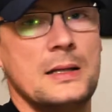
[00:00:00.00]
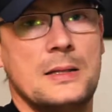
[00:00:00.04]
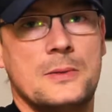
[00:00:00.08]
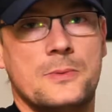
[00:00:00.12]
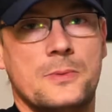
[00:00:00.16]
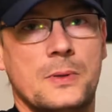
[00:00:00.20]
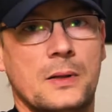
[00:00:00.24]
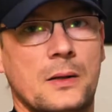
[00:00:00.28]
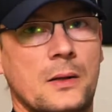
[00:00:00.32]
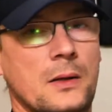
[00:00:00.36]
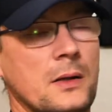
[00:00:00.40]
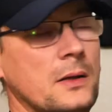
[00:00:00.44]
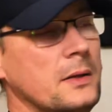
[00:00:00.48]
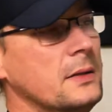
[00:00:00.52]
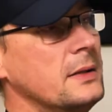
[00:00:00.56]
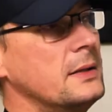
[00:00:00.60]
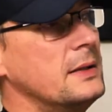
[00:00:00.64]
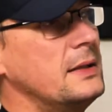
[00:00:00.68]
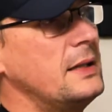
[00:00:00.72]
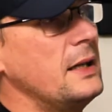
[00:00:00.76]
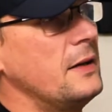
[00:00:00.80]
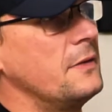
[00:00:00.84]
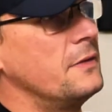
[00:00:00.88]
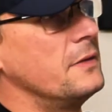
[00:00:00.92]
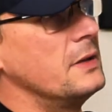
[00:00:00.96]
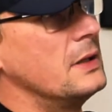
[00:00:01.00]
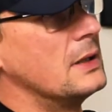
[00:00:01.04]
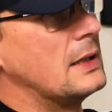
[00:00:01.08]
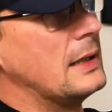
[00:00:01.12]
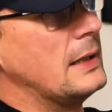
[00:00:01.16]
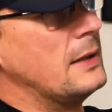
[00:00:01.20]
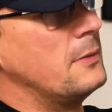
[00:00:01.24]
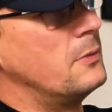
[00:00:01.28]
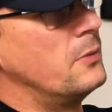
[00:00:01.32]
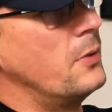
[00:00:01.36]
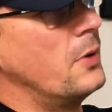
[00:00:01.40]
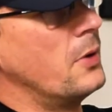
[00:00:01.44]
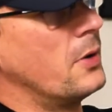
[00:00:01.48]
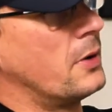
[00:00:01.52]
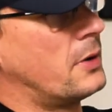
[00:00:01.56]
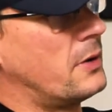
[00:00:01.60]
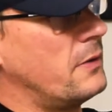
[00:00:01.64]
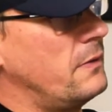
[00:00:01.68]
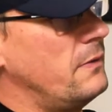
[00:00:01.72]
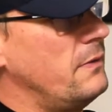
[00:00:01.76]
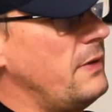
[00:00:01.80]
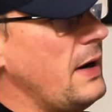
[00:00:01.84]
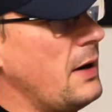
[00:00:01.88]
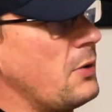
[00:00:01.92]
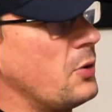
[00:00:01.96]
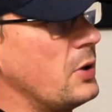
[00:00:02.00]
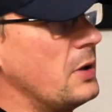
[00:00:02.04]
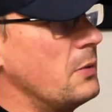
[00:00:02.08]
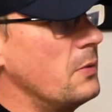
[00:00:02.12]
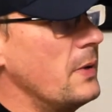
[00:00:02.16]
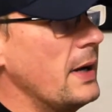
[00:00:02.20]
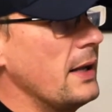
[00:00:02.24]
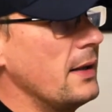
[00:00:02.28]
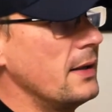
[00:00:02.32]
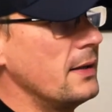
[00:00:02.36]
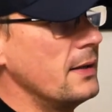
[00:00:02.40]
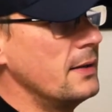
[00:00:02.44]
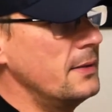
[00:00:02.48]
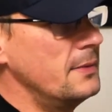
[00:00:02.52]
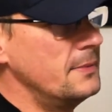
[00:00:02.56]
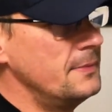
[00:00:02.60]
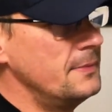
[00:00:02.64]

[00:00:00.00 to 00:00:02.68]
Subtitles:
will definitely work very well.